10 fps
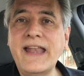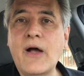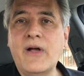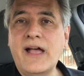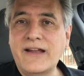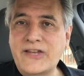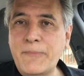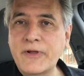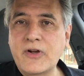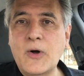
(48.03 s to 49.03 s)
Now, a
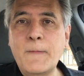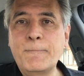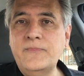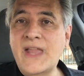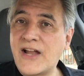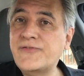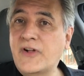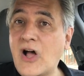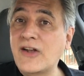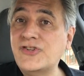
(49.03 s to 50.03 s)
typical
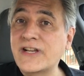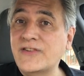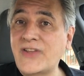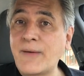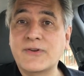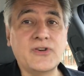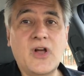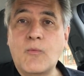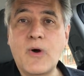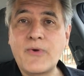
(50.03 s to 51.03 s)
Nashville hot chicken sandwich
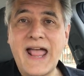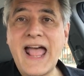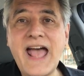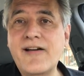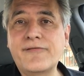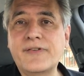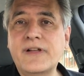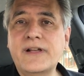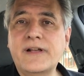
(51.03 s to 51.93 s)
won't have